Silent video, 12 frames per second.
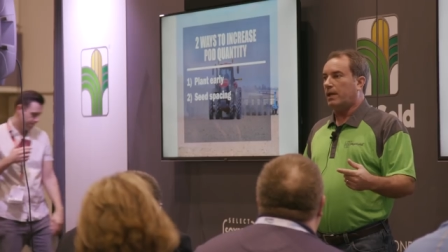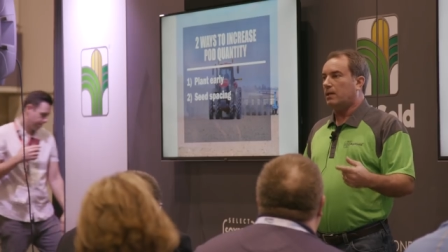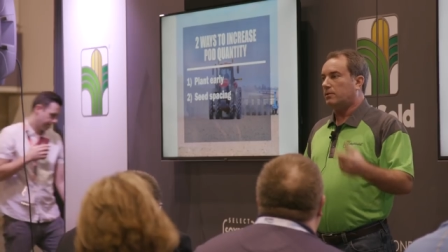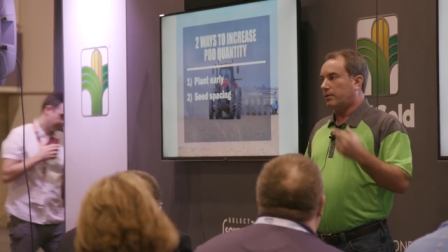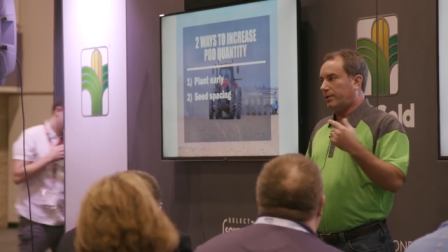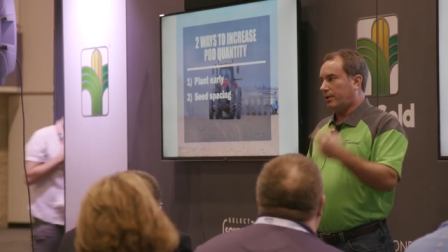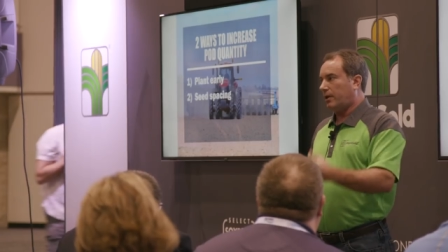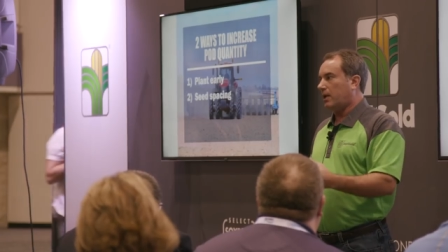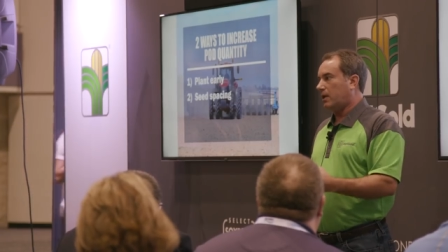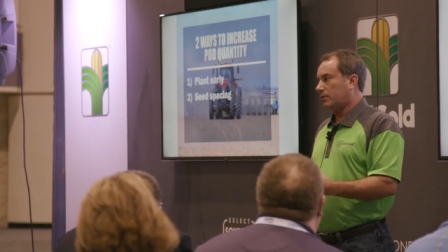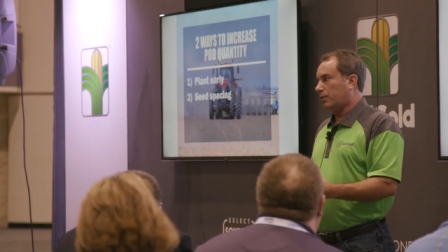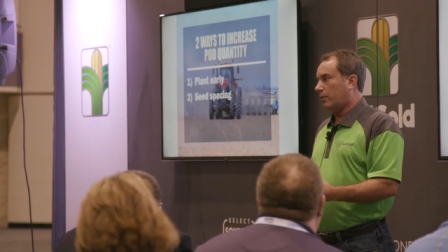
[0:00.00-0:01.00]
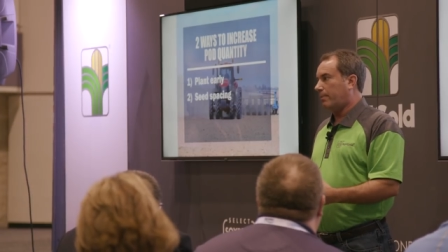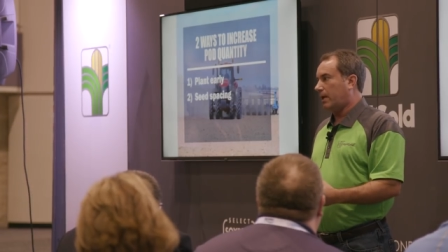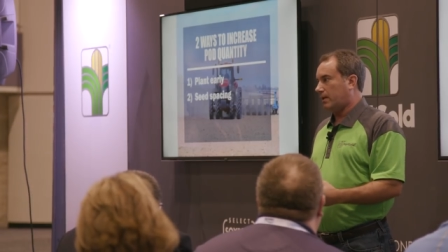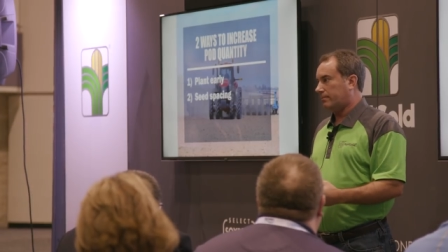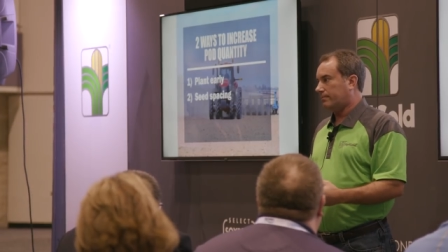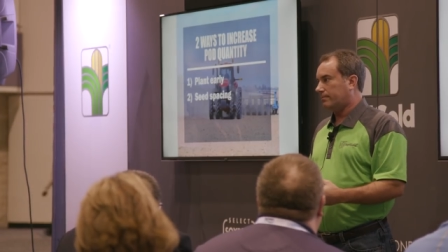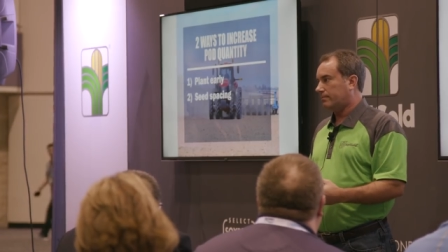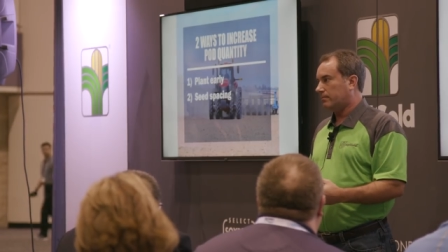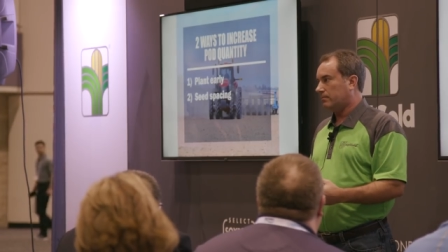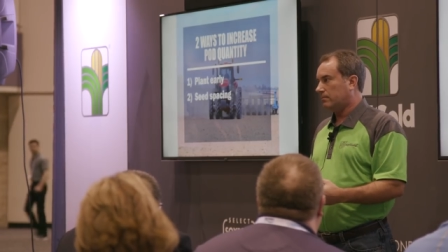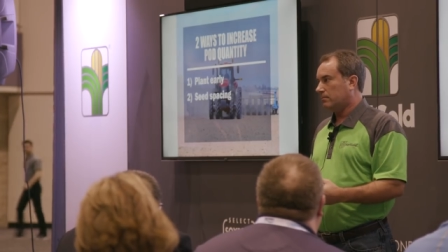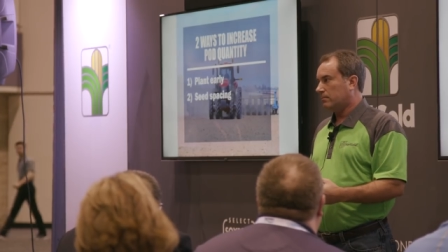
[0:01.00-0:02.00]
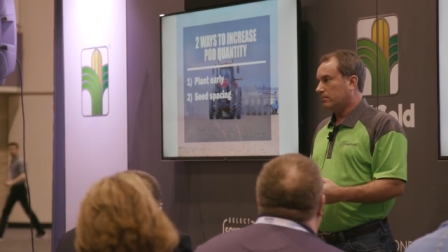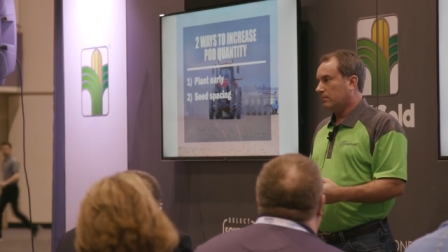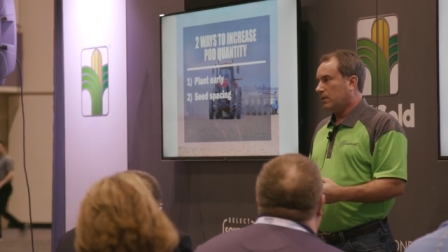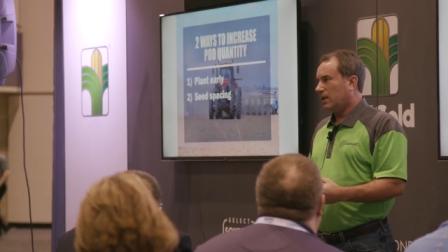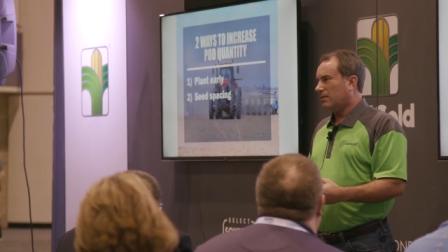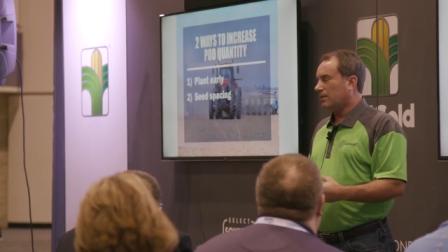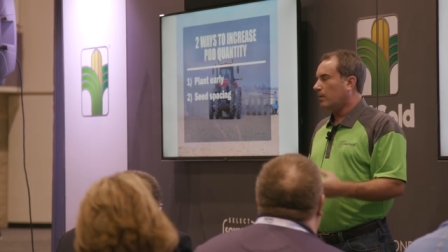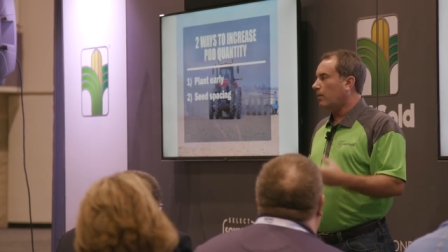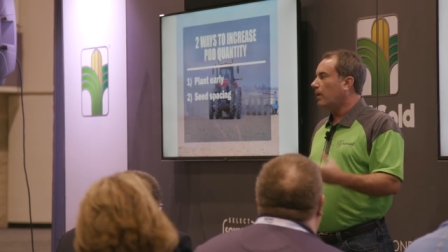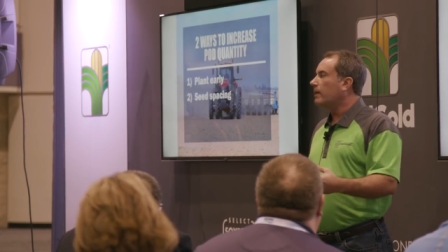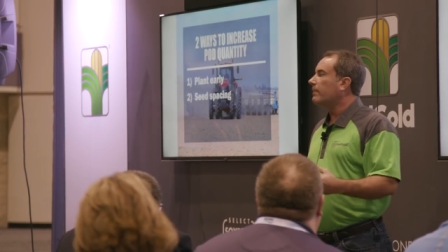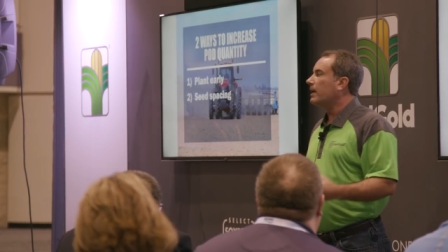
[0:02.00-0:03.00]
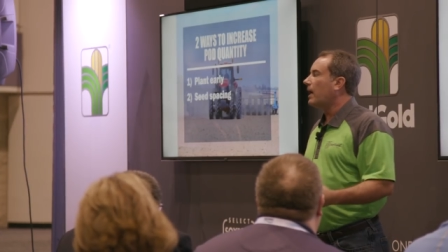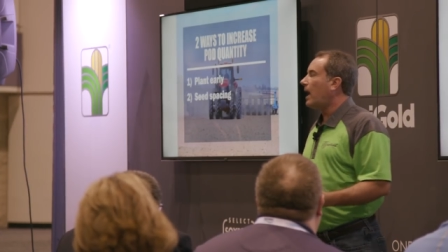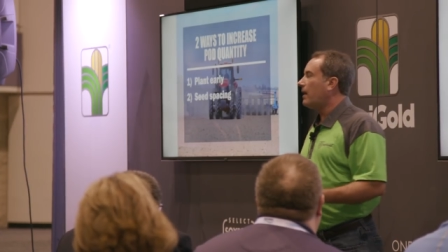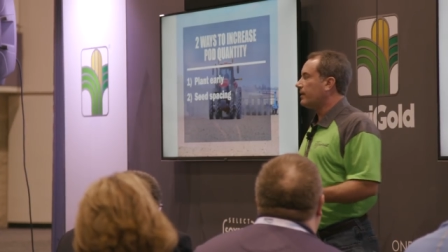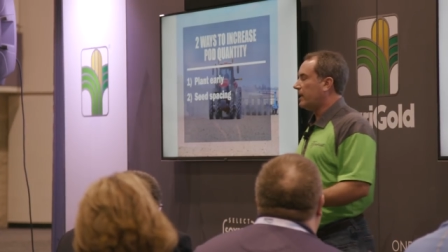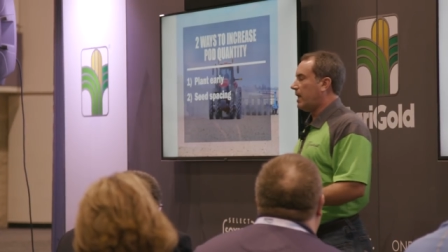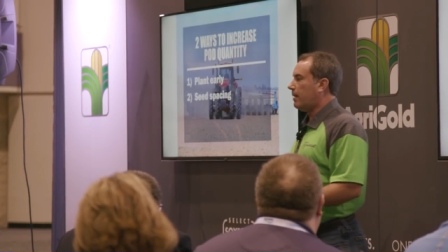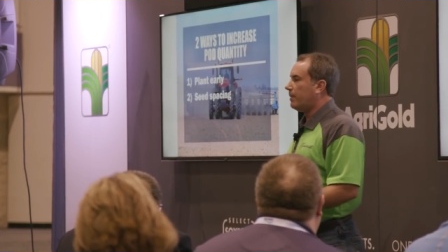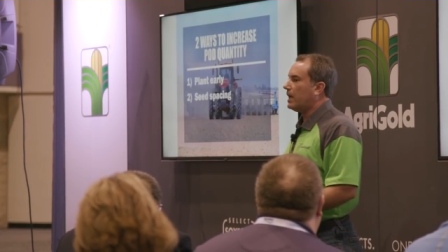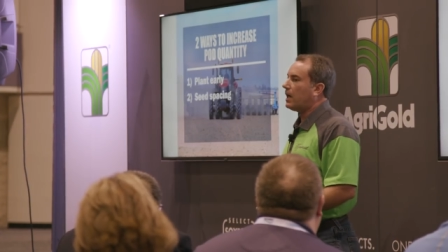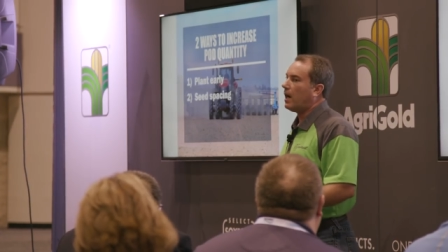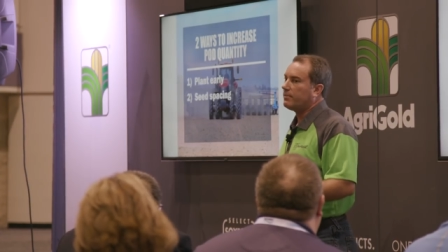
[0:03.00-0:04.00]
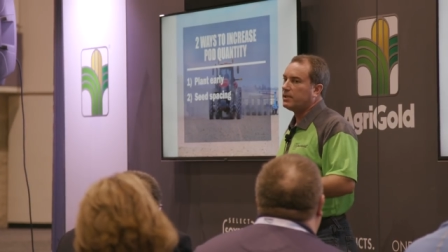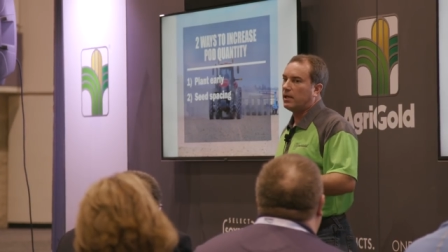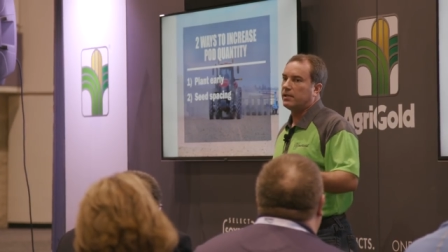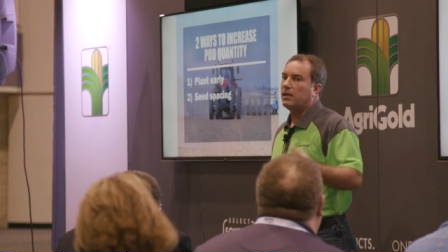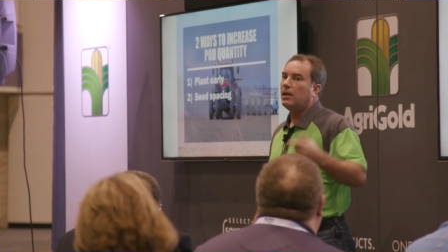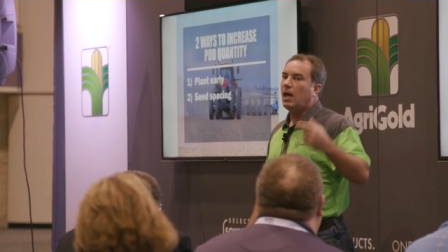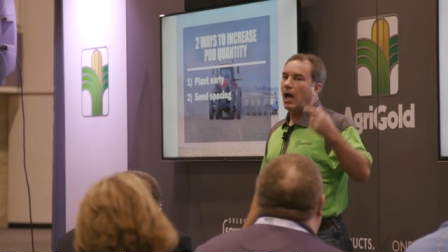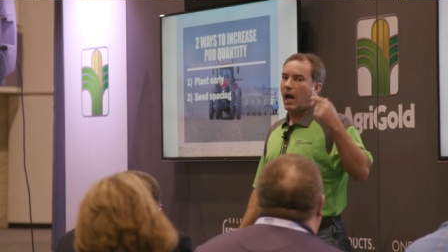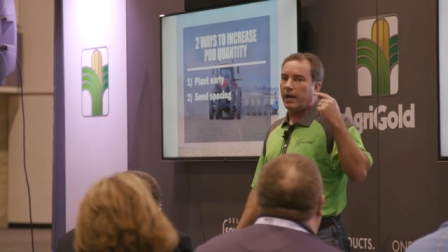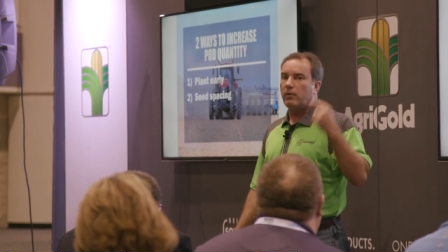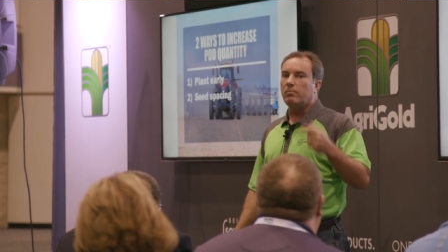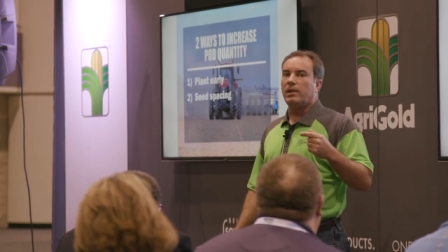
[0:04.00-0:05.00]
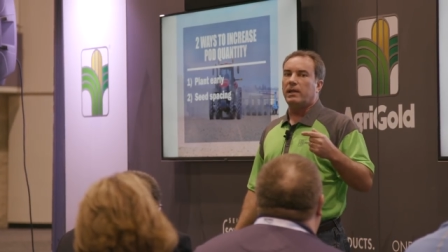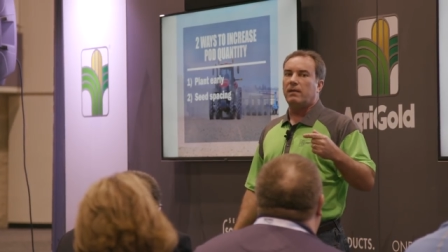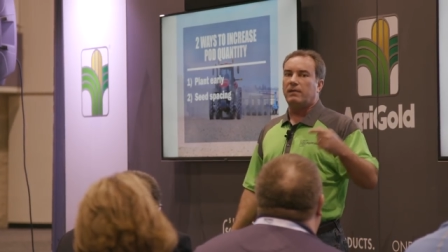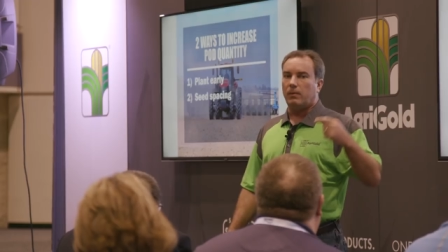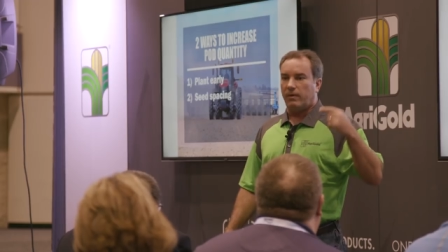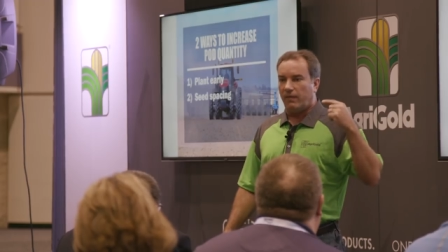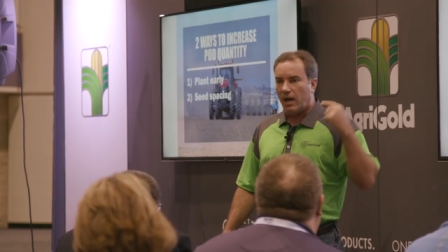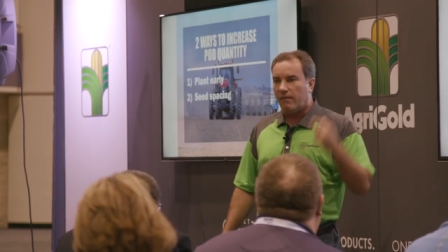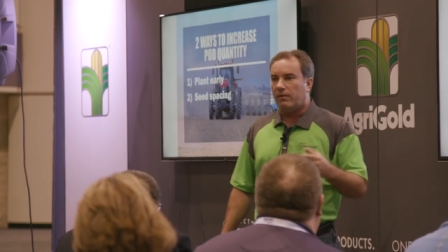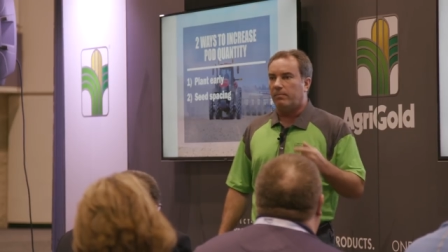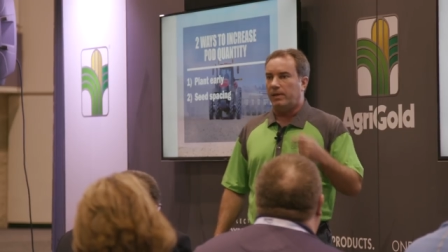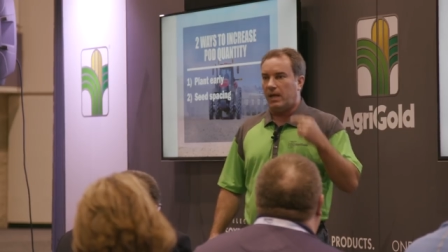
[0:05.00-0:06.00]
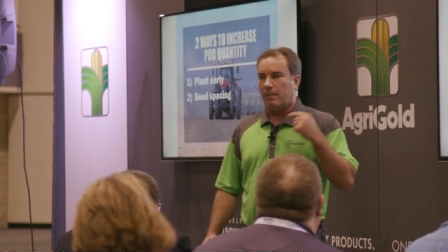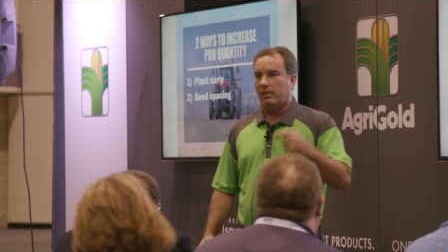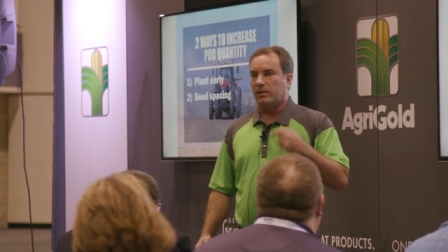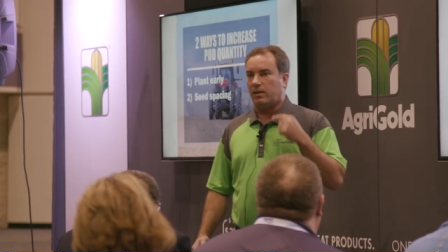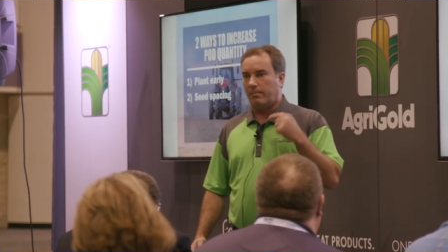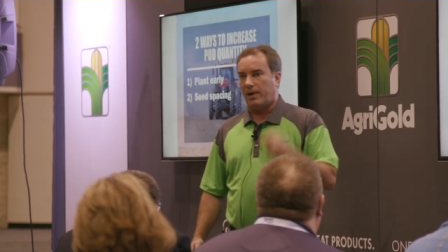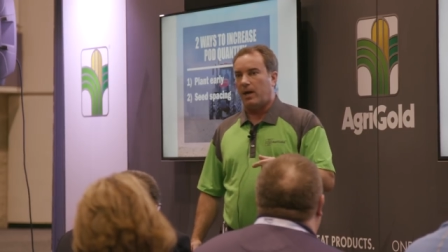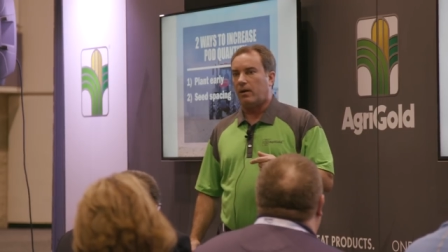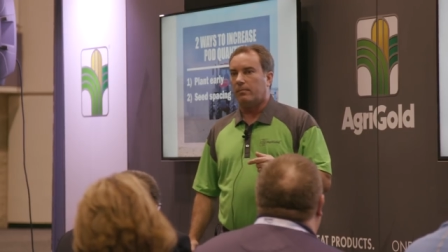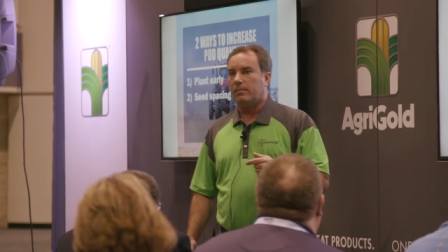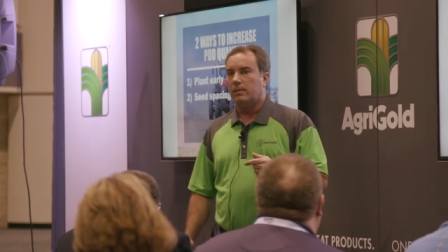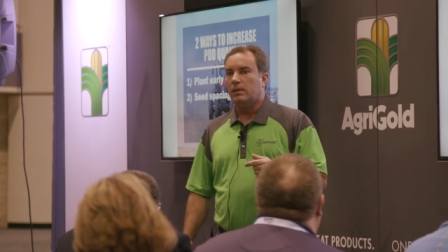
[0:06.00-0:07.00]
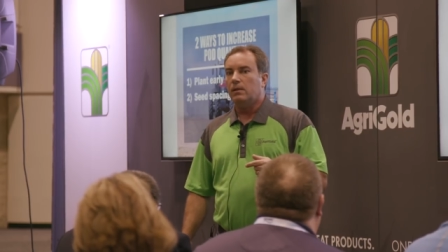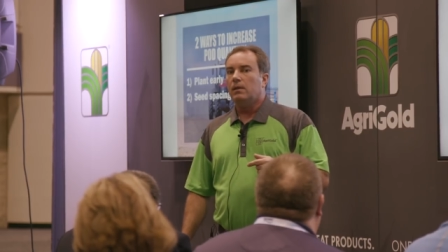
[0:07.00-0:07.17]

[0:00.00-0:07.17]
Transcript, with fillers: bean to a 30-inch row bean. And you say, well, wait a minute, now how can that be? And I'm telling you, I don't believe that we've ever been able to compare them.